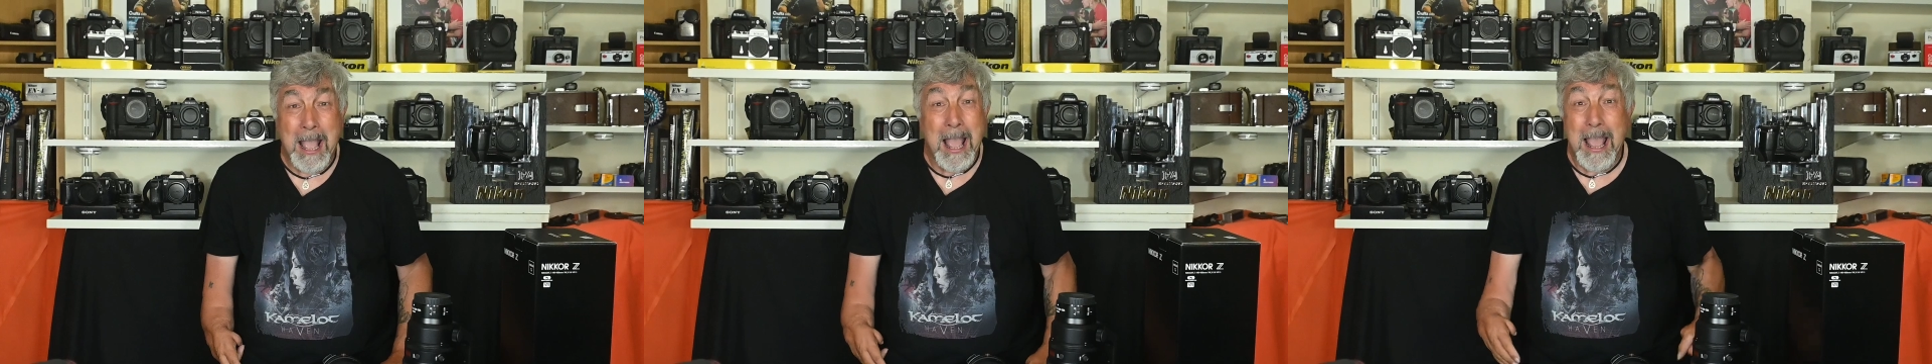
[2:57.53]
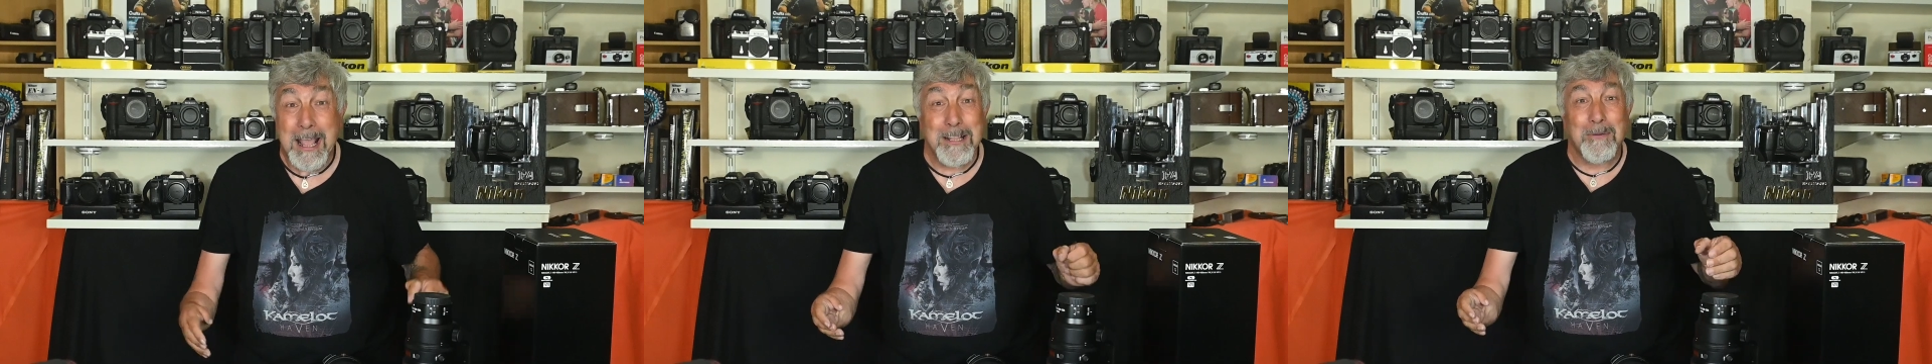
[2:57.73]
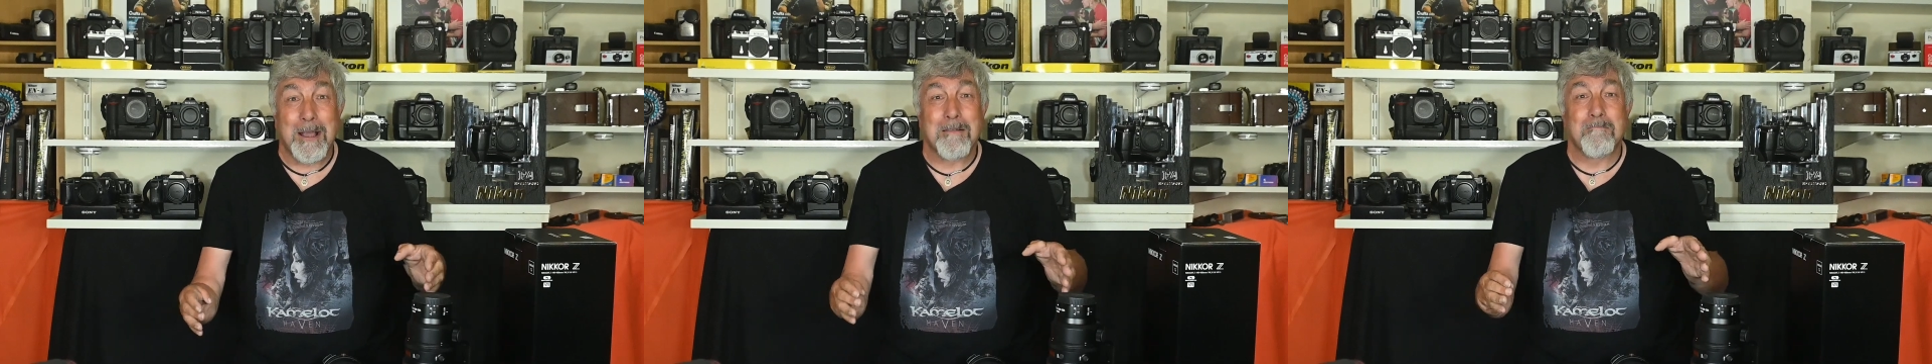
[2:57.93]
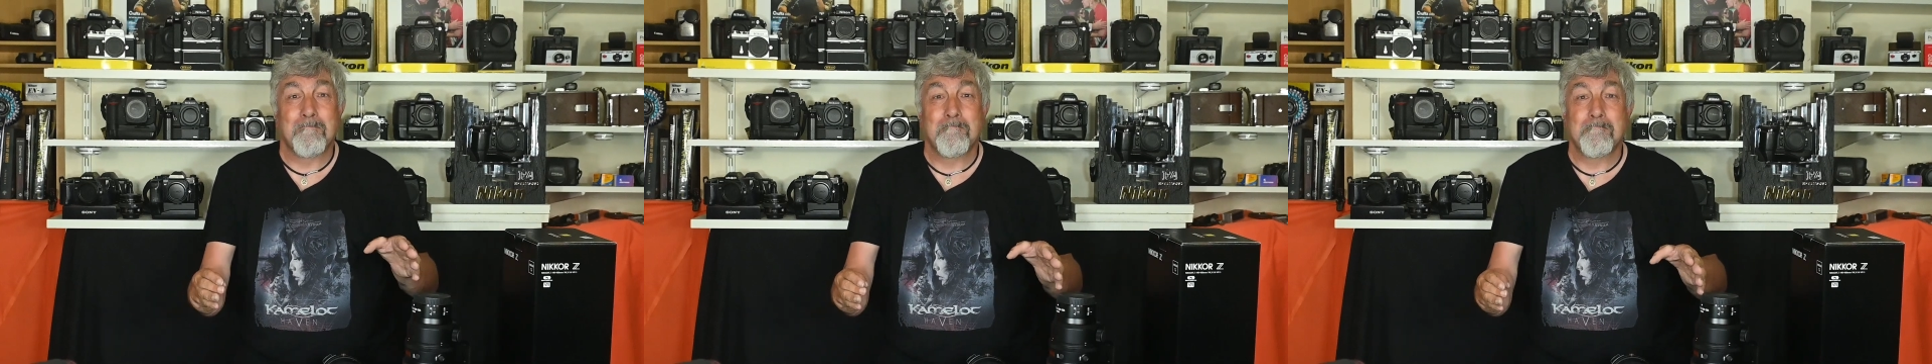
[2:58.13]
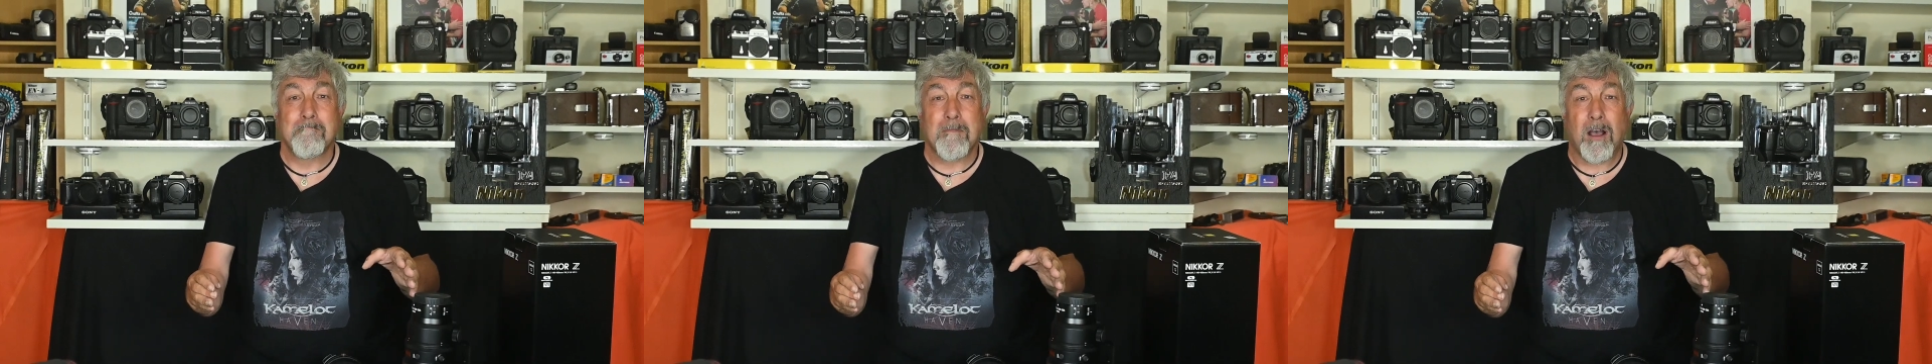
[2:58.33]
Anyway,
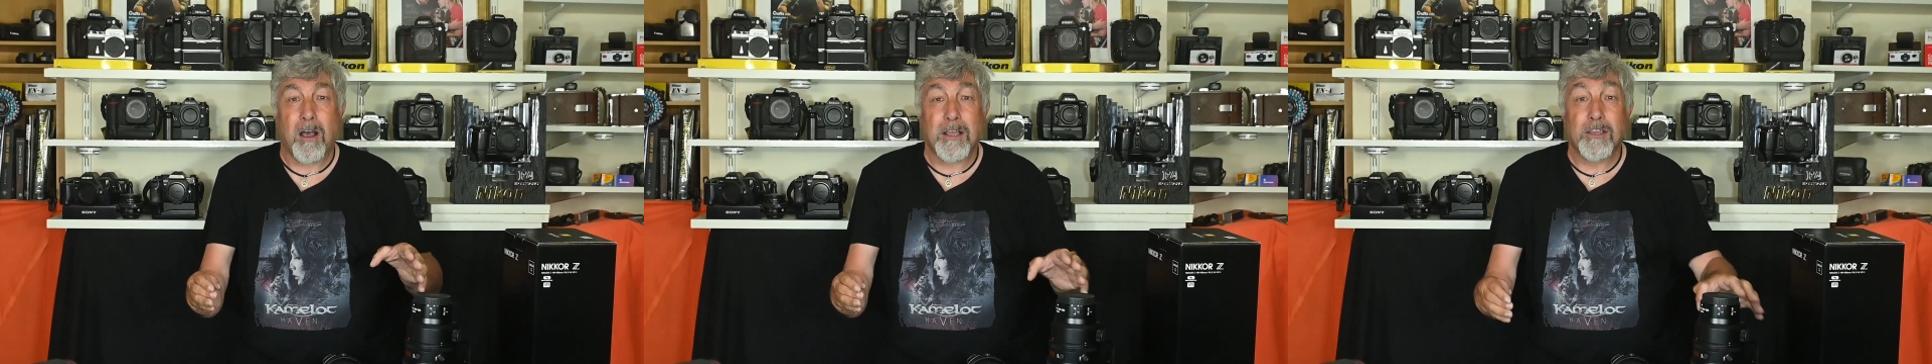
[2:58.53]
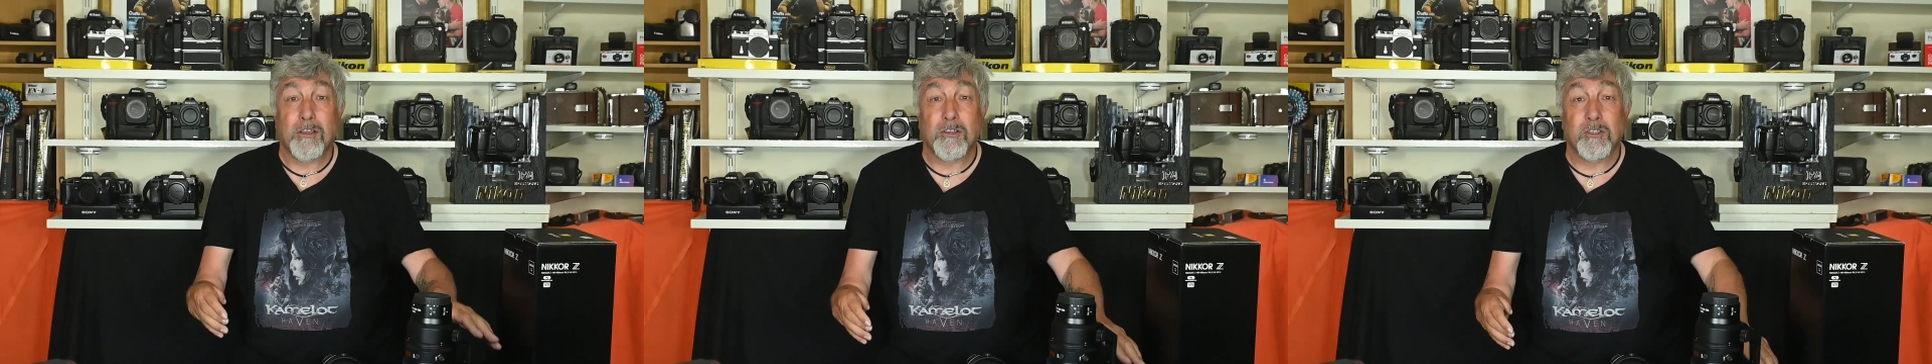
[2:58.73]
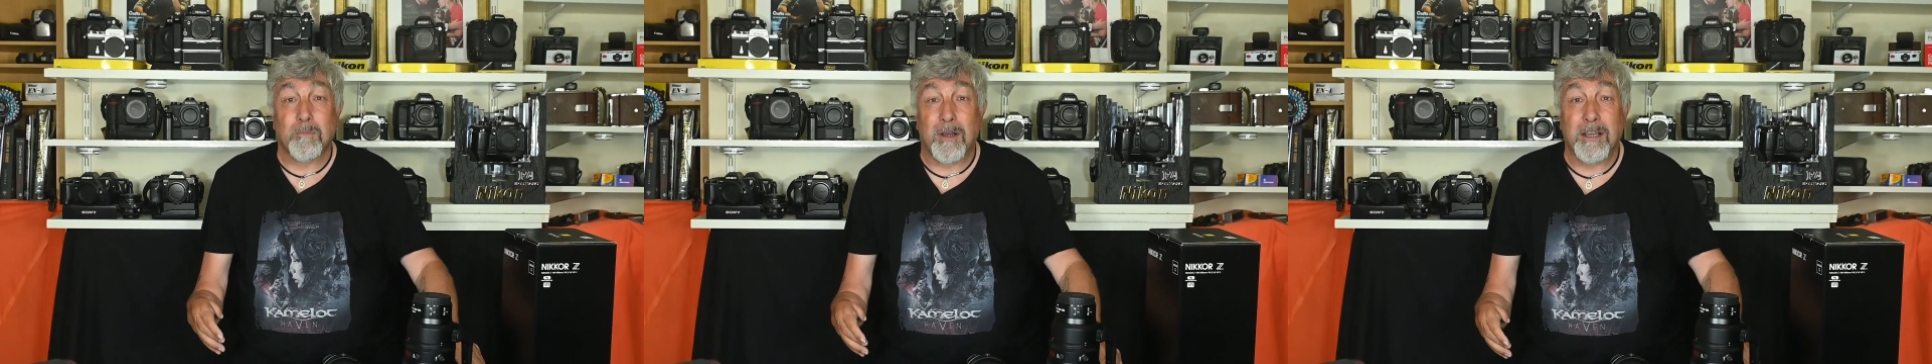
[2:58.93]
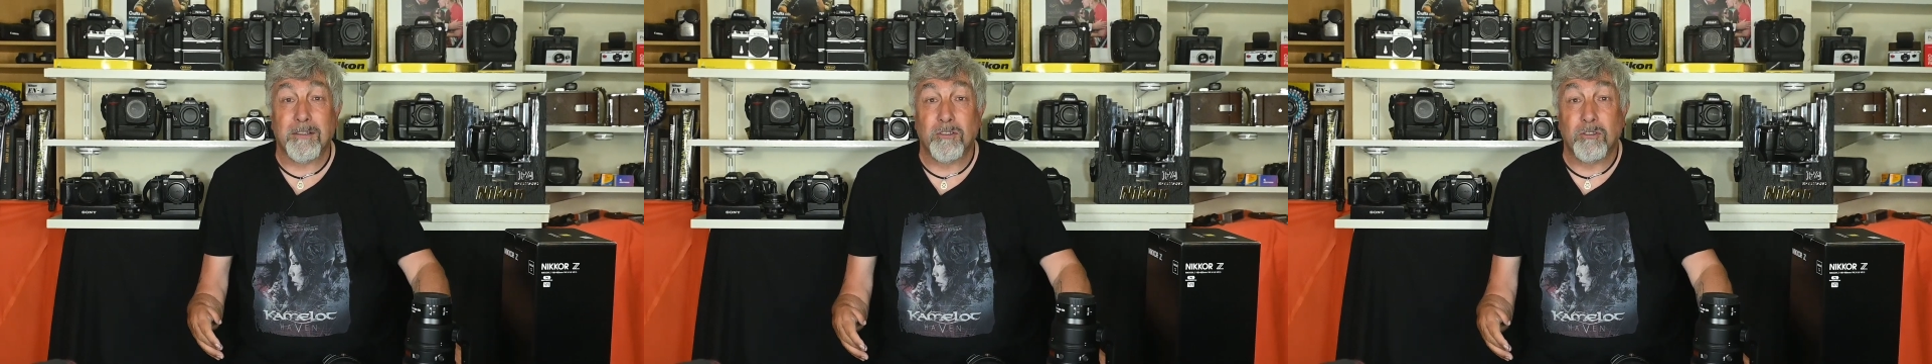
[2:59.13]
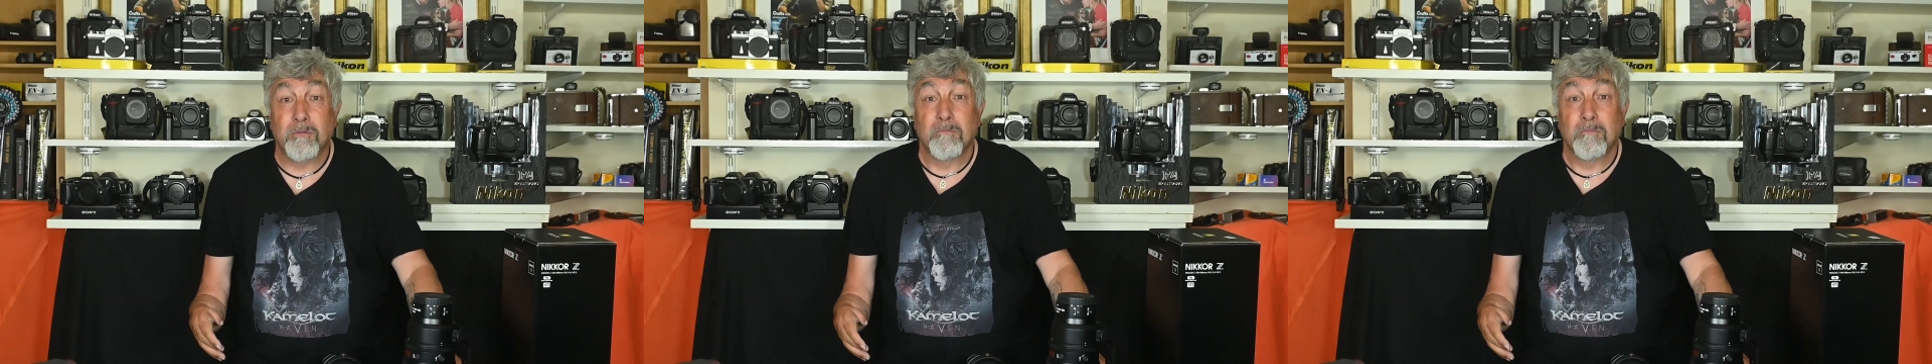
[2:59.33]
I used my